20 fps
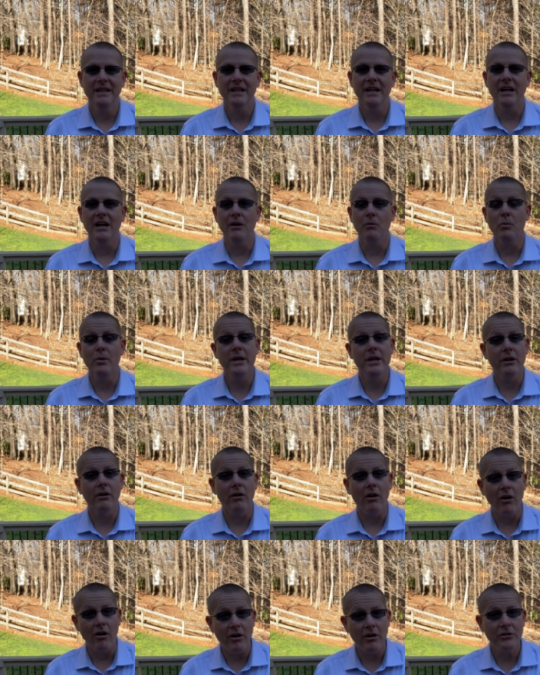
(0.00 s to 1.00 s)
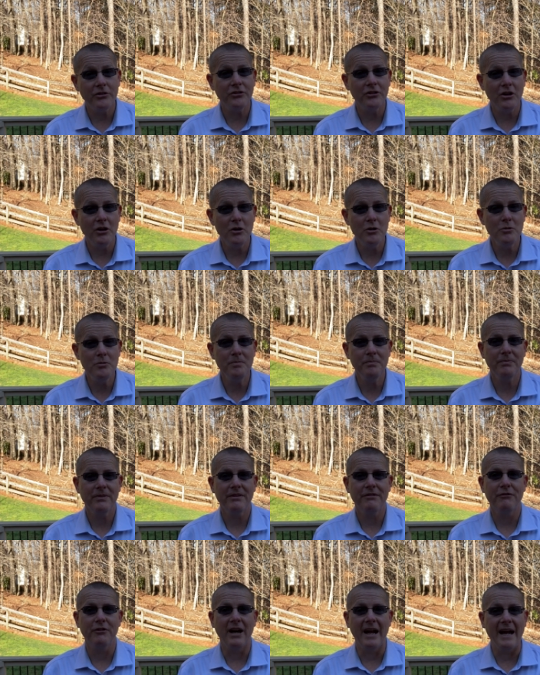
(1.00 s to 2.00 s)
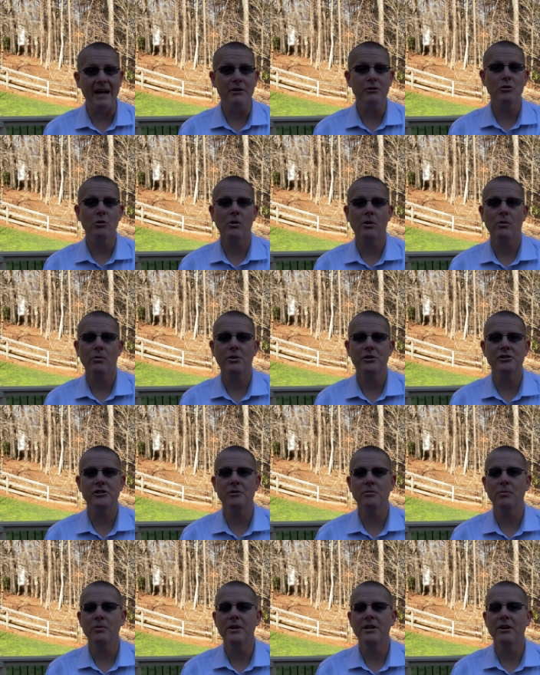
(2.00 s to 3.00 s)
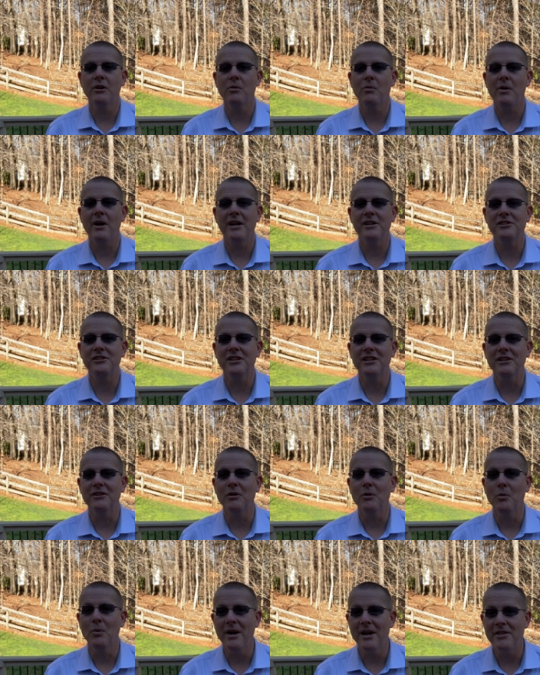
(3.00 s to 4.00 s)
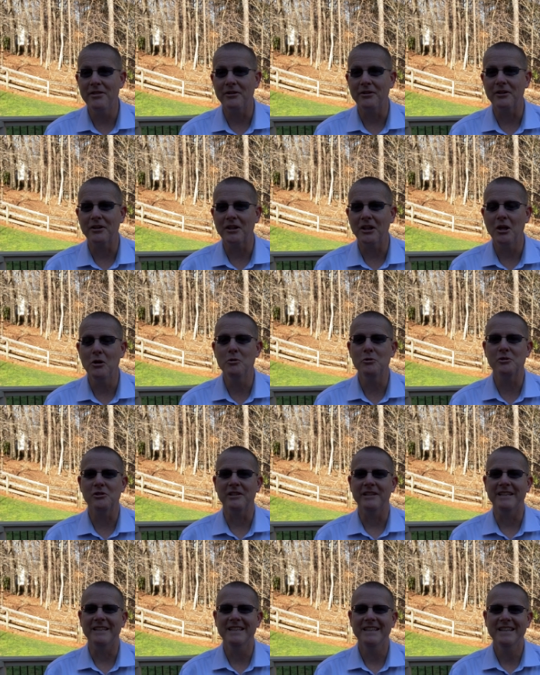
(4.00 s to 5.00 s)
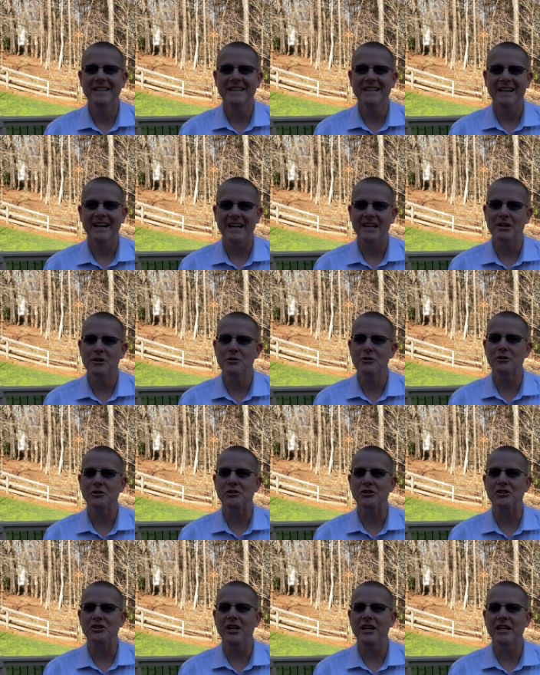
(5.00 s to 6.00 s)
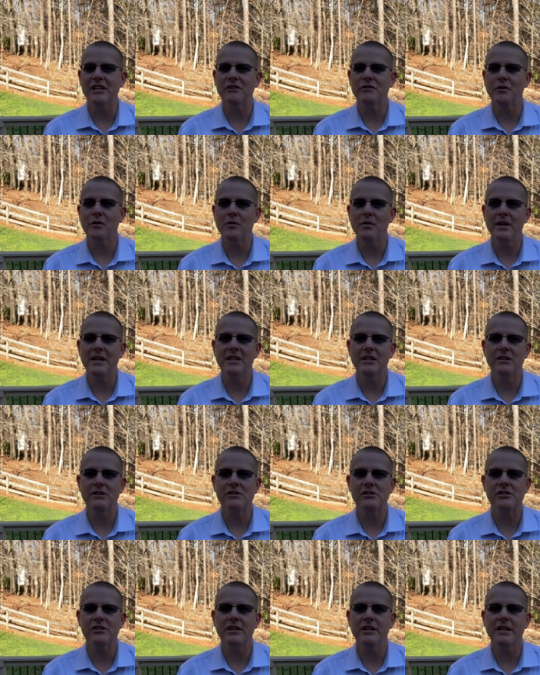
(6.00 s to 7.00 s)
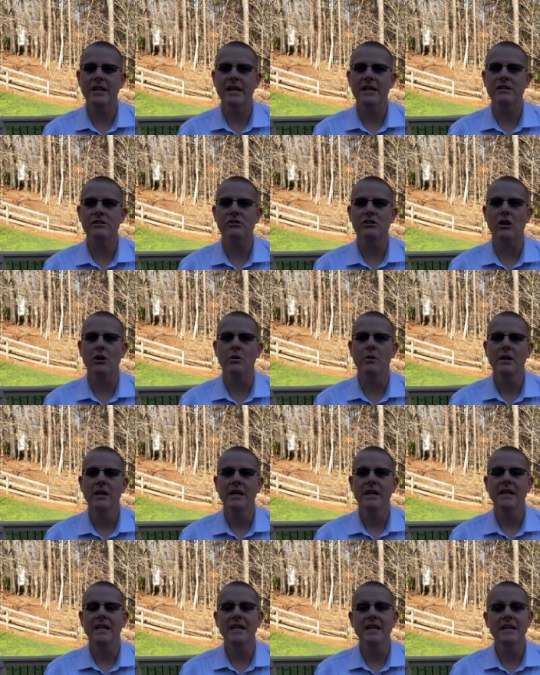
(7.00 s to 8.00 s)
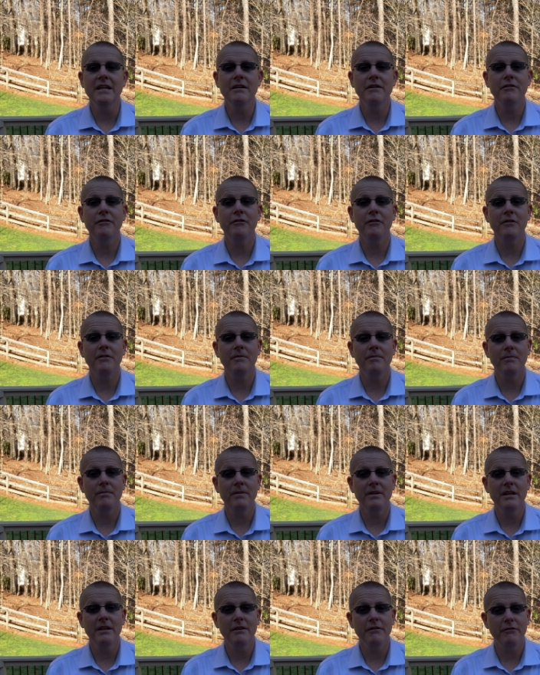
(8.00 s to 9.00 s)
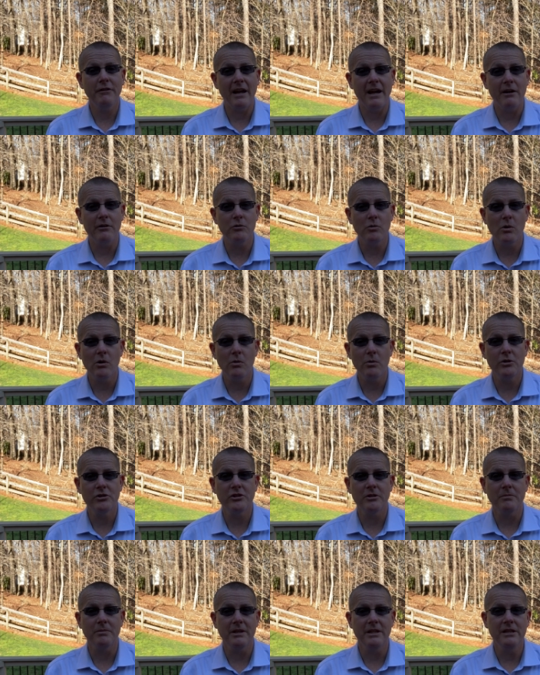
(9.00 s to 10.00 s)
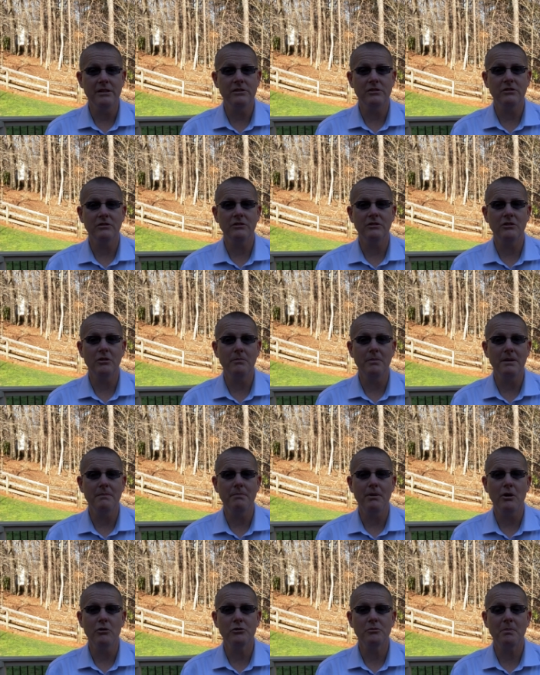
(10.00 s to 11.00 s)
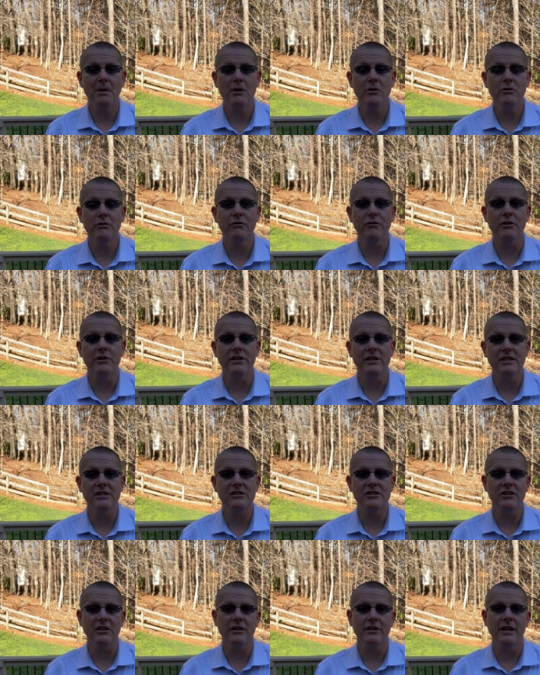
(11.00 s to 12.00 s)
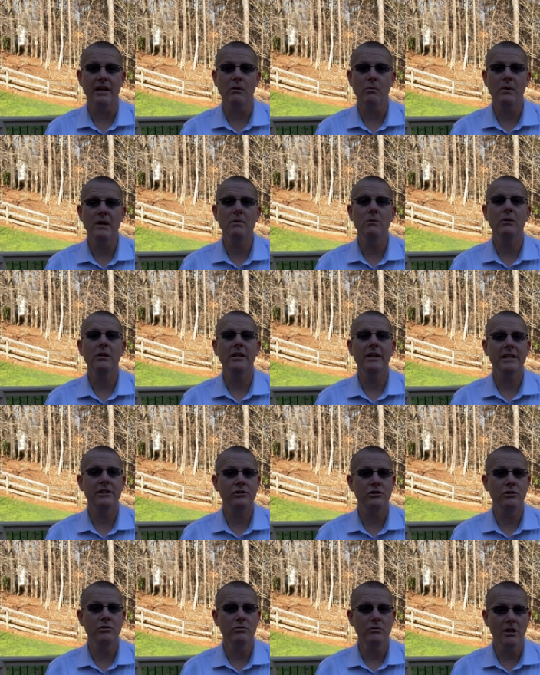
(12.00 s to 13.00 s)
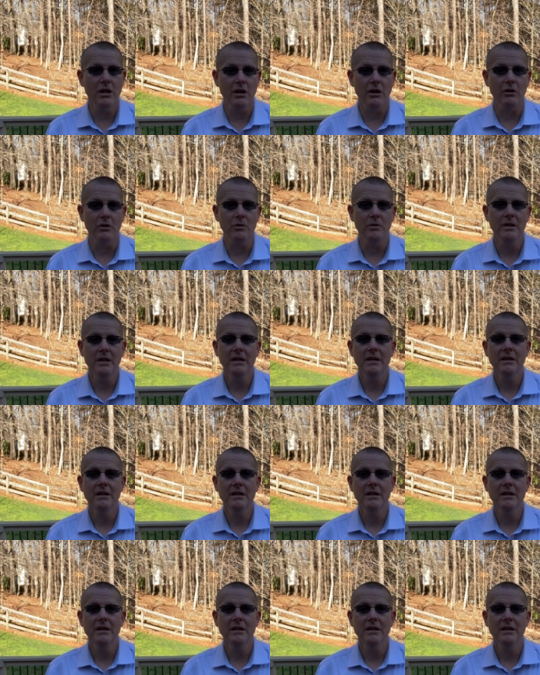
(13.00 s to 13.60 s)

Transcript: Uh, we are also, for outdoor worship, we are watching the weather closely. I know there's a chance for rain on Sunday, so if if outdoor worship needs to be postponed for this Sunday, we will let you know